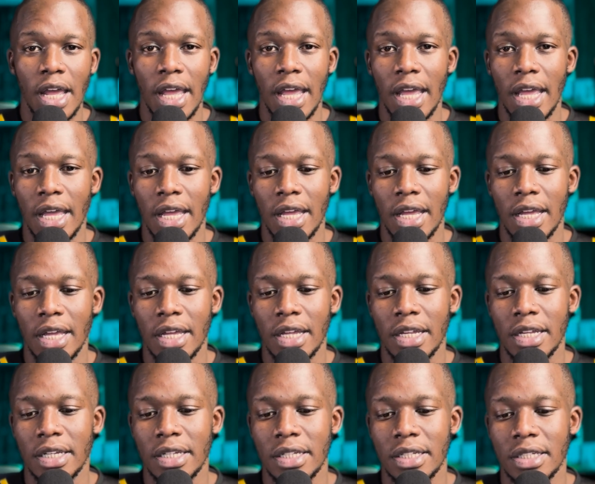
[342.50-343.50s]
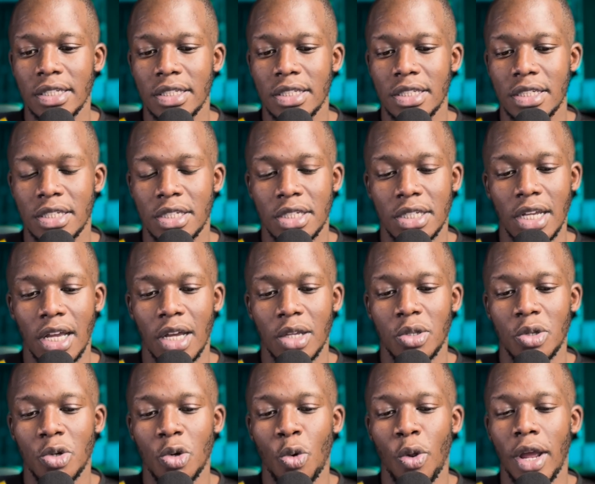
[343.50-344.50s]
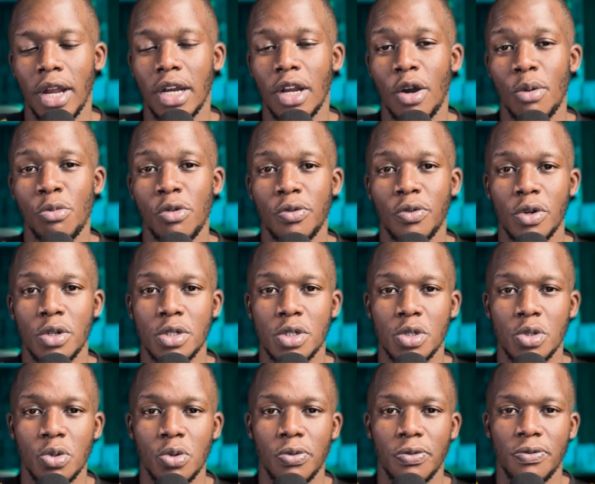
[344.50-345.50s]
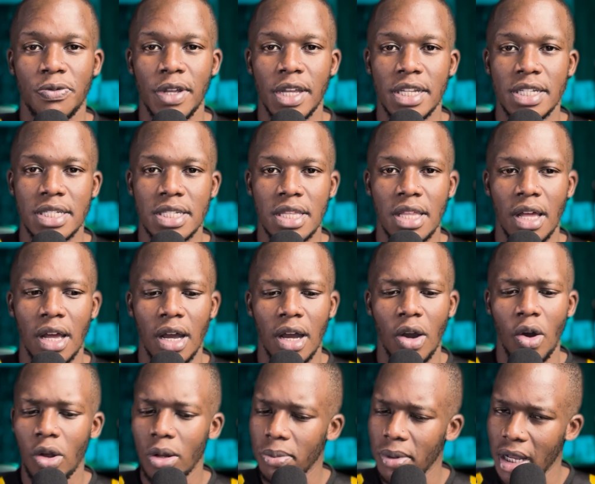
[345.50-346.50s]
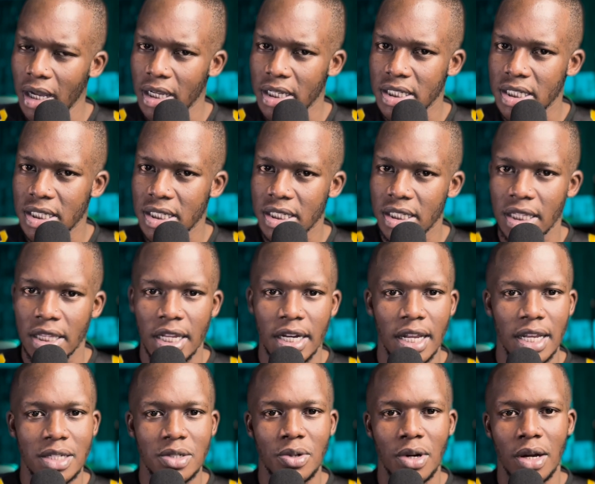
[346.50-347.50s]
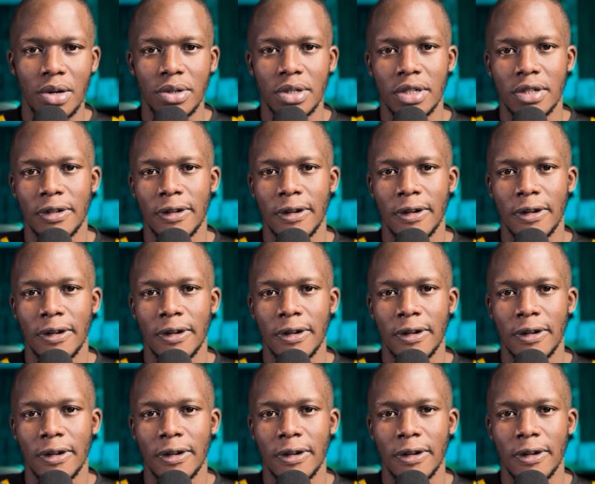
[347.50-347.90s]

And, yeah, Uruguay now move on to face the All Blacks in the next round.